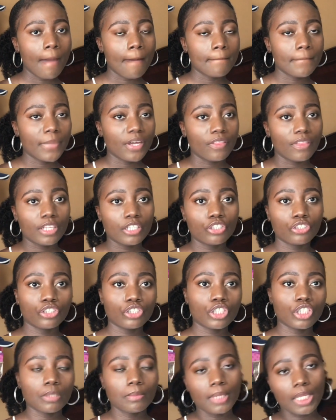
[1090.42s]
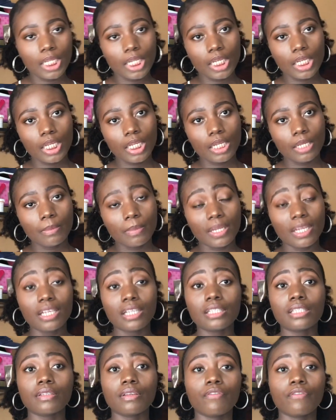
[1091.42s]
But that's just me, because